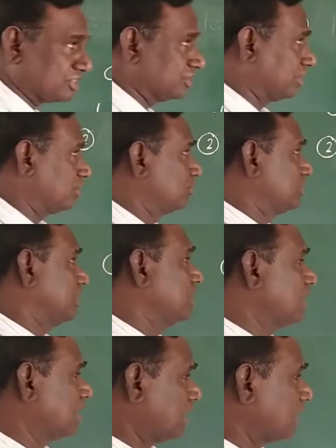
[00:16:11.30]
that you
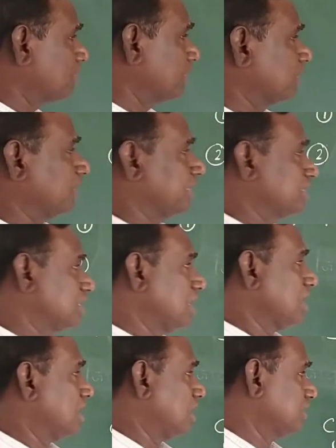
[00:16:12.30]
see carbon contains
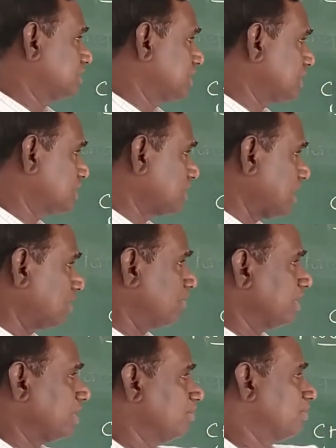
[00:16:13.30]
6
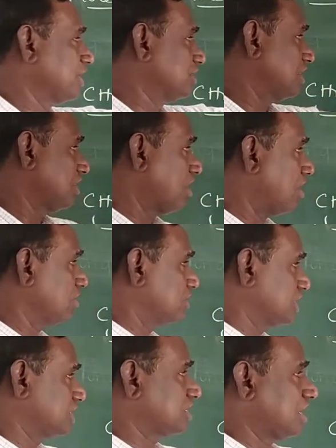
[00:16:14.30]
carbon unbranched, long
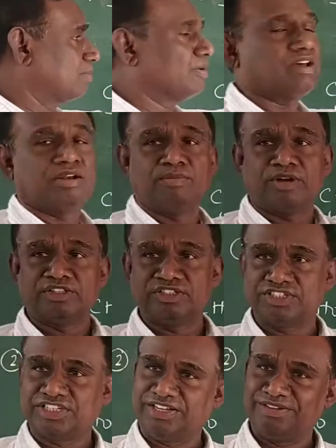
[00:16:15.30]
6 carbon unbranched
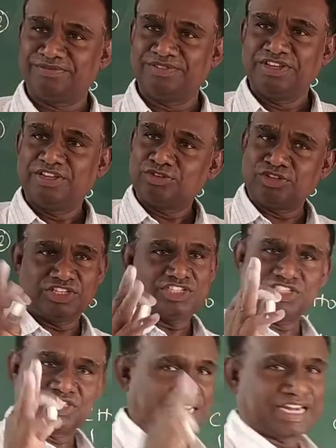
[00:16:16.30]
chain. So this
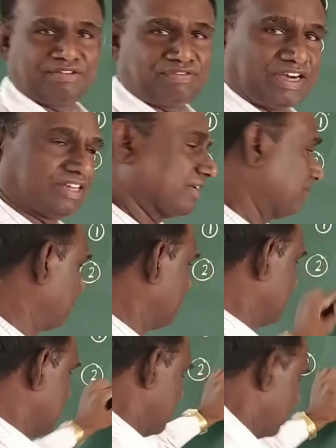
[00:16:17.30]
is second factor.
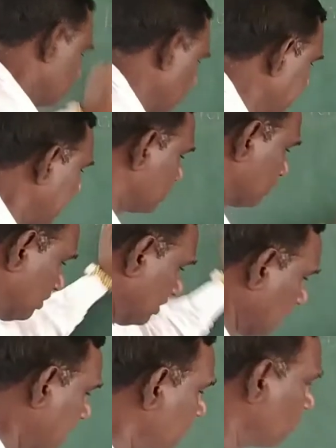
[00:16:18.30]
So next,
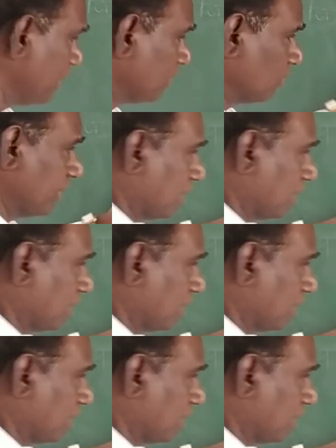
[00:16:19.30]
I am going to take